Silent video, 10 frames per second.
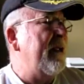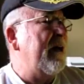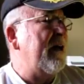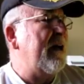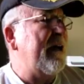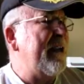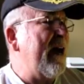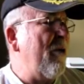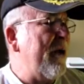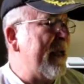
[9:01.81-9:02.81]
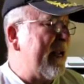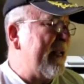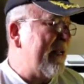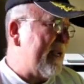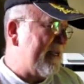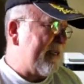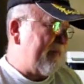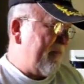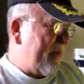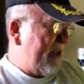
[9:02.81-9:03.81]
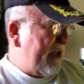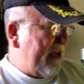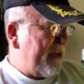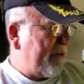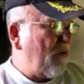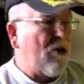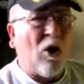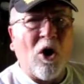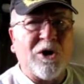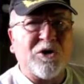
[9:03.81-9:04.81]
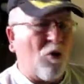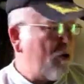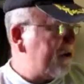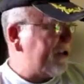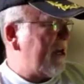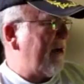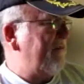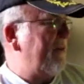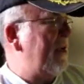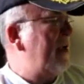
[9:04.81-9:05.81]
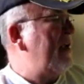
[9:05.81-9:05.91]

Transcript: Now we get into some of the more hardcore stuff.